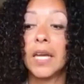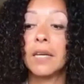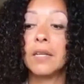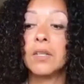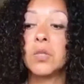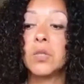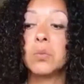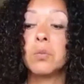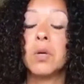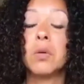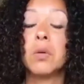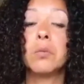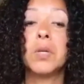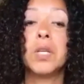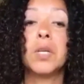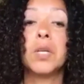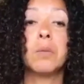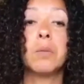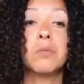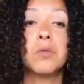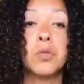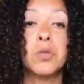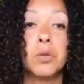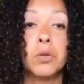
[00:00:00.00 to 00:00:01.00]
And what we
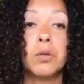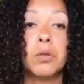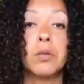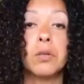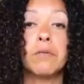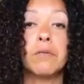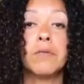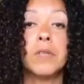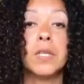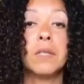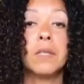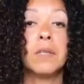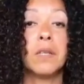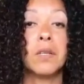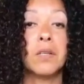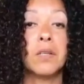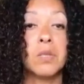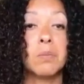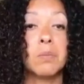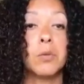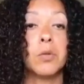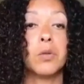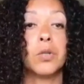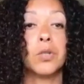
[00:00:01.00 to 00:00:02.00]
observed in the
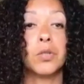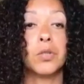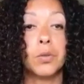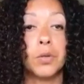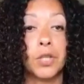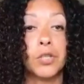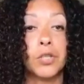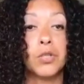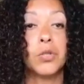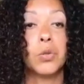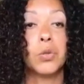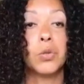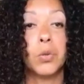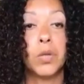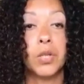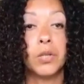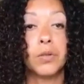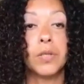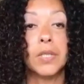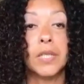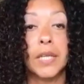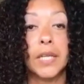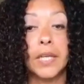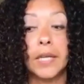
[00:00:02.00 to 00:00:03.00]
exploratory
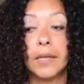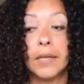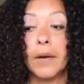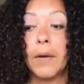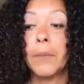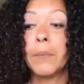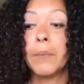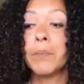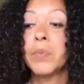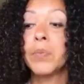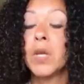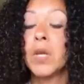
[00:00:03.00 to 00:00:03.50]
two-year data